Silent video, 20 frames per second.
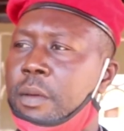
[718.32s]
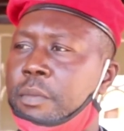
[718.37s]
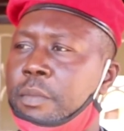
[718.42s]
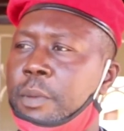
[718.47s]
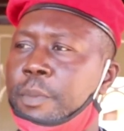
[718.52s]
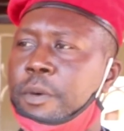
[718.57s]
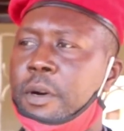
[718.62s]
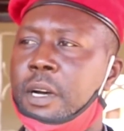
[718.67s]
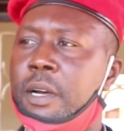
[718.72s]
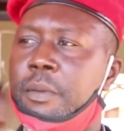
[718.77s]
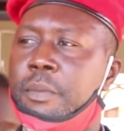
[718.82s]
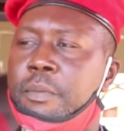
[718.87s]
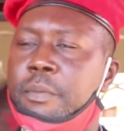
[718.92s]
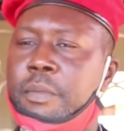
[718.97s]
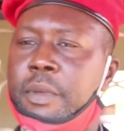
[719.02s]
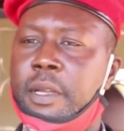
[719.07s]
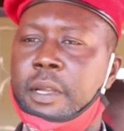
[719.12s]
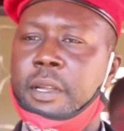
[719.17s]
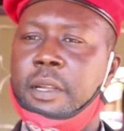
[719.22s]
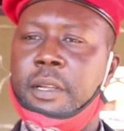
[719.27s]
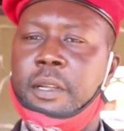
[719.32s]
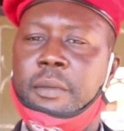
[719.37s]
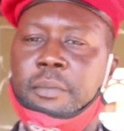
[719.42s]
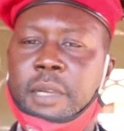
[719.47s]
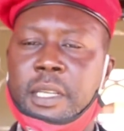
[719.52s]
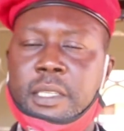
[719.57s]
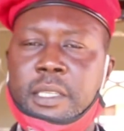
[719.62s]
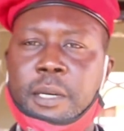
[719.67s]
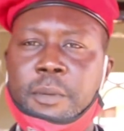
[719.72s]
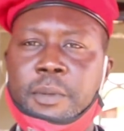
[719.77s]
People are being
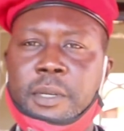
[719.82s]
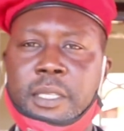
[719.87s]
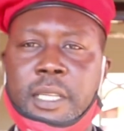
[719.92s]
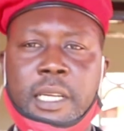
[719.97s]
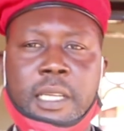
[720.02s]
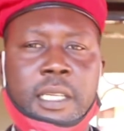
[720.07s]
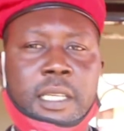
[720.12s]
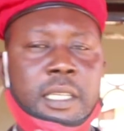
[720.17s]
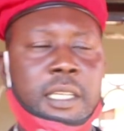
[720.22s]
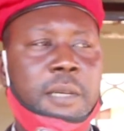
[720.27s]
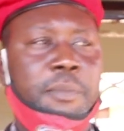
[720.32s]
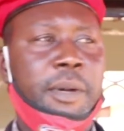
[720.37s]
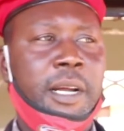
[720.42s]
misrepresented in